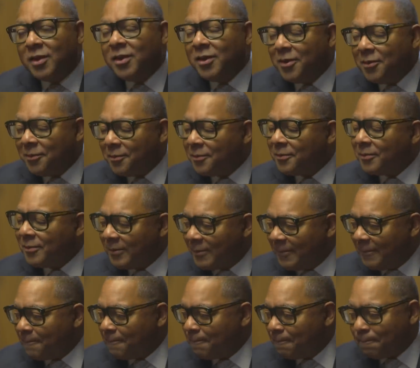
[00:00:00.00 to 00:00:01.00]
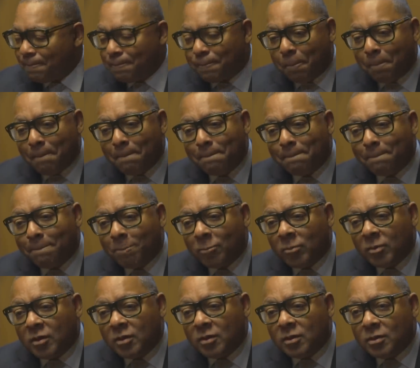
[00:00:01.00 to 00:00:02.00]
Yeah. D- does it
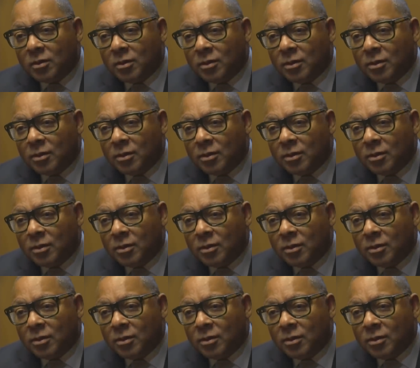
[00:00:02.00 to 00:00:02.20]
sometimes make it